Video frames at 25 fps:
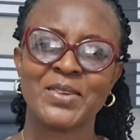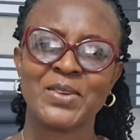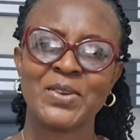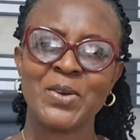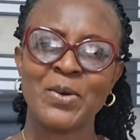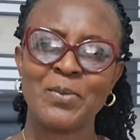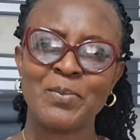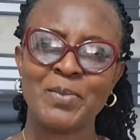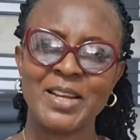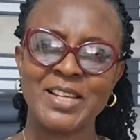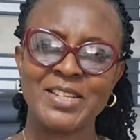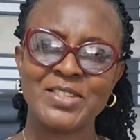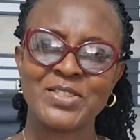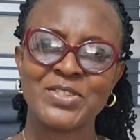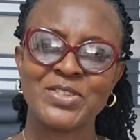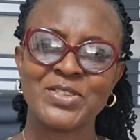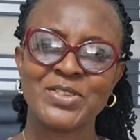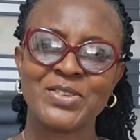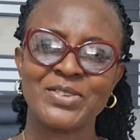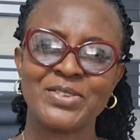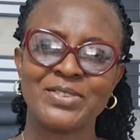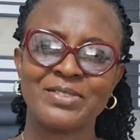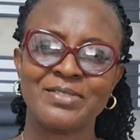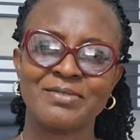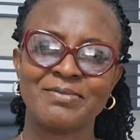God bless
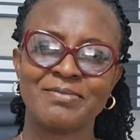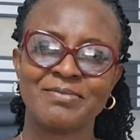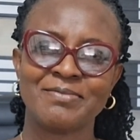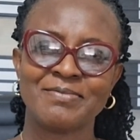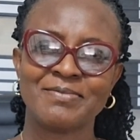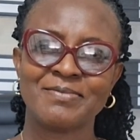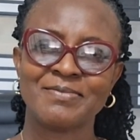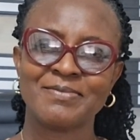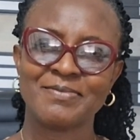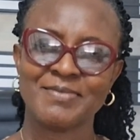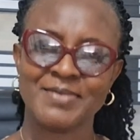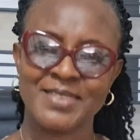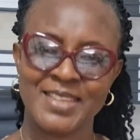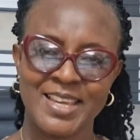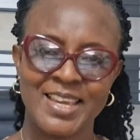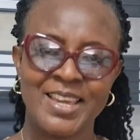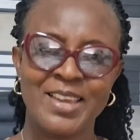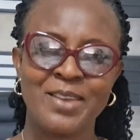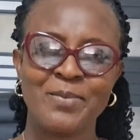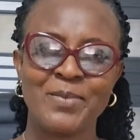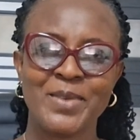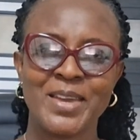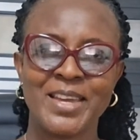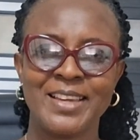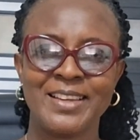you.
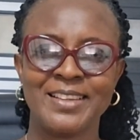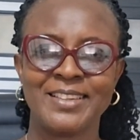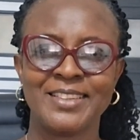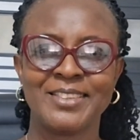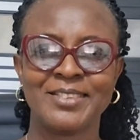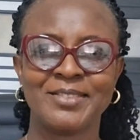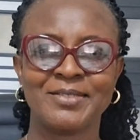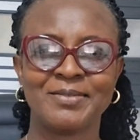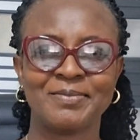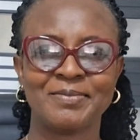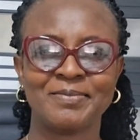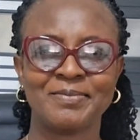Amen.